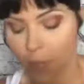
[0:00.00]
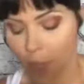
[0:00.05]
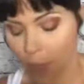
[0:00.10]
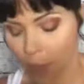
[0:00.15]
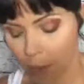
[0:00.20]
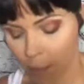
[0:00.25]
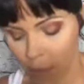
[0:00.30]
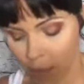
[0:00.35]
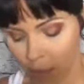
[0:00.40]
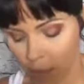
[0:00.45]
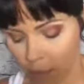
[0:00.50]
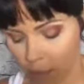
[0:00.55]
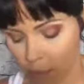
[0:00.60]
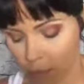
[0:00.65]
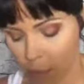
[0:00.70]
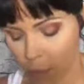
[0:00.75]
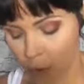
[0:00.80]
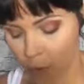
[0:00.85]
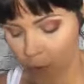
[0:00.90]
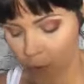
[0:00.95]
and I'm gonna
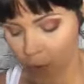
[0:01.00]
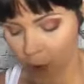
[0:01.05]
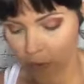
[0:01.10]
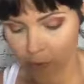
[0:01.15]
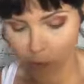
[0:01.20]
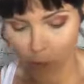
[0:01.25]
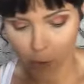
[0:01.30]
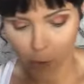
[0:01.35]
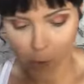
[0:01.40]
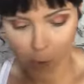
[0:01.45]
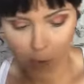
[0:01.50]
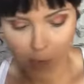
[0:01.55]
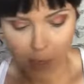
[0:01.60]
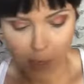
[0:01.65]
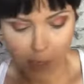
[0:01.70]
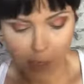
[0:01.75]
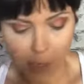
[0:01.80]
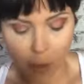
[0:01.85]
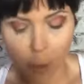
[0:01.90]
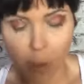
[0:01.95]
wipe it off real quick
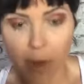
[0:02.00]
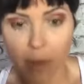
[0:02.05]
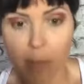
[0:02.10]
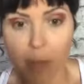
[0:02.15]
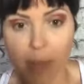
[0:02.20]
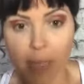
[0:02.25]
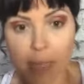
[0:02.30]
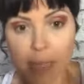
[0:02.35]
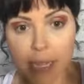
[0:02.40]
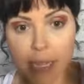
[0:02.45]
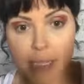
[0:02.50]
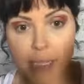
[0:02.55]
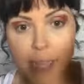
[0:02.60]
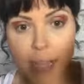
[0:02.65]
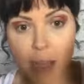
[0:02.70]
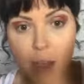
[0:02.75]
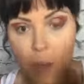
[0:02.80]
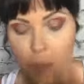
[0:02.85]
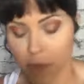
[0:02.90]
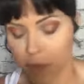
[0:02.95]
because I wanna blend this
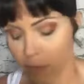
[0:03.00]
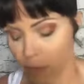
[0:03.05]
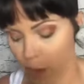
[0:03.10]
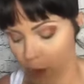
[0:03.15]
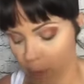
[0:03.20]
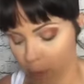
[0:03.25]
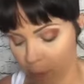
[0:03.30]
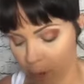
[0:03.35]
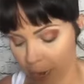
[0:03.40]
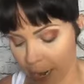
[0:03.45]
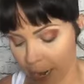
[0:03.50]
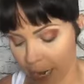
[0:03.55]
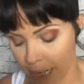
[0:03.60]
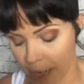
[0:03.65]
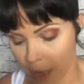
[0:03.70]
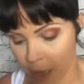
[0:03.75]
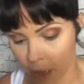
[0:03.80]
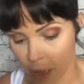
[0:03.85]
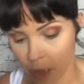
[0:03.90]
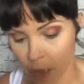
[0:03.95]
out before I put
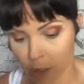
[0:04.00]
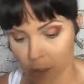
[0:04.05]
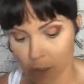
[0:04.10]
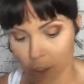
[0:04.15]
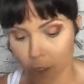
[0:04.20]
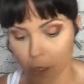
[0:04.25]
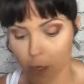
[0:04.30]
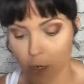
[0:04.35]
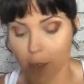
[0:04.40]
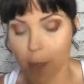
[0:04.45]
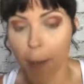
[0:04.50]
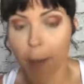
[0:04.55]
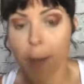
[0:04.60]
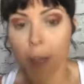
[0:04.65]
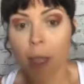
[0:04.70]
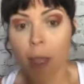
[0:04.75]
anything on. So you're gonna